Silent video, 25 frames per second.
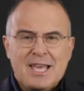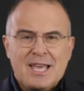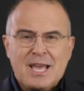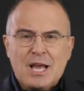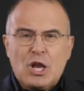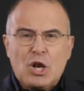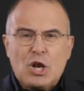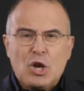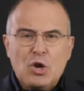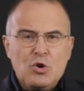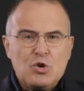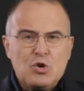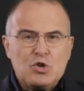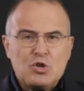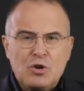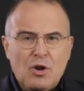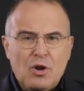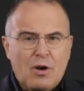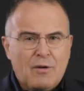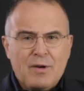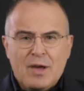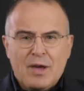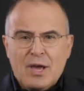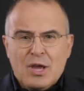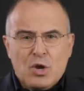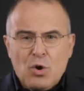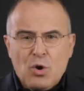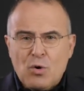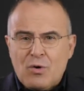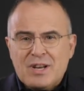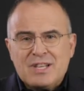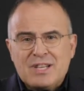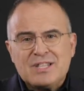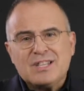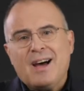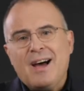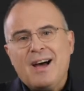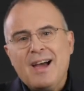the inclusion of your
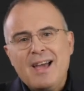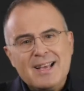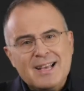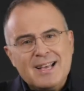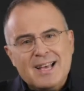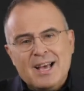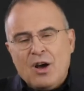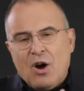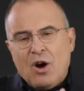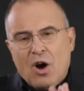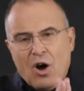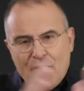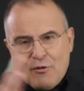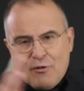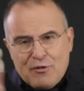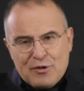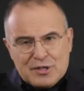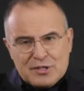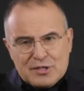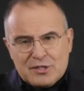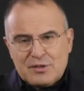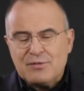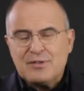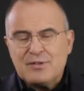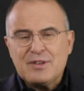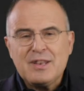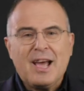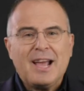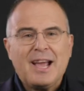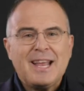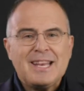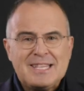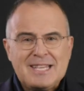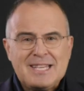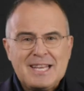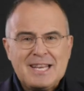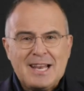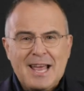entire office of
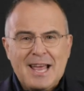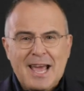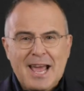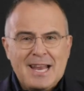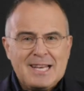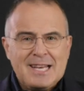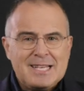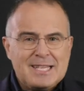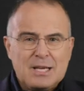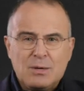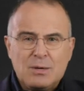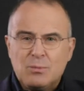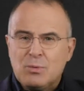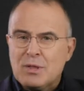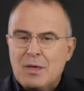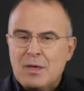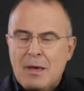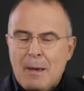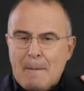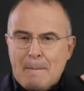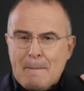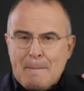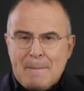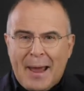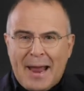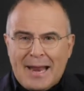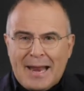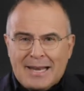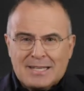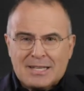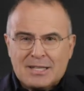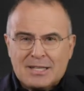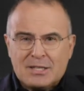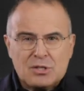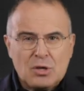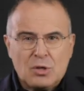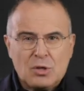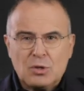1980 with
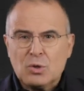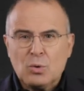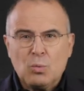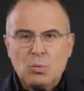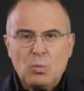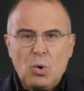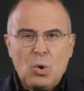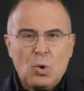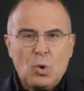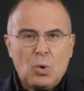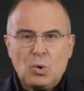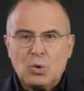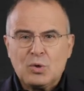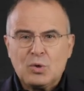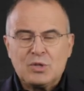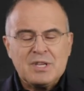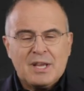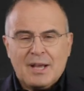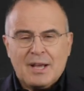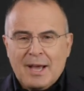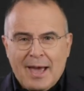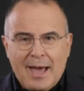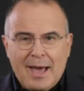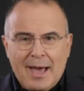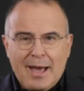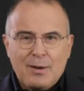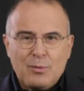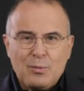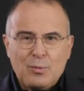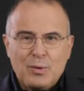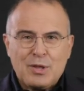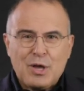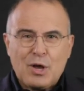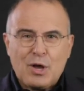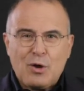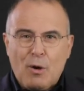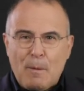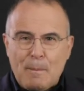paintings on the walls and
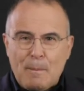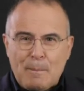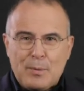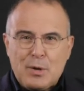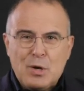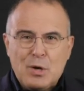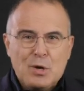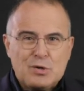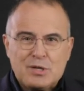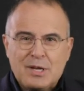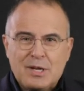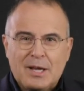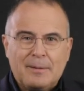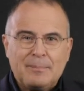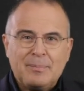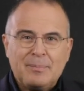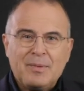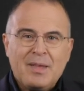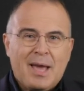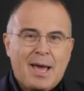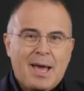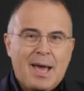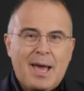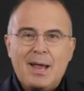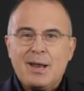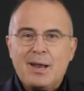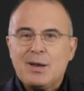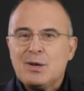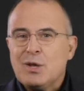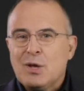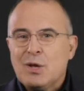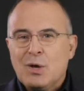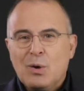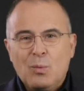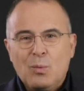with a computer and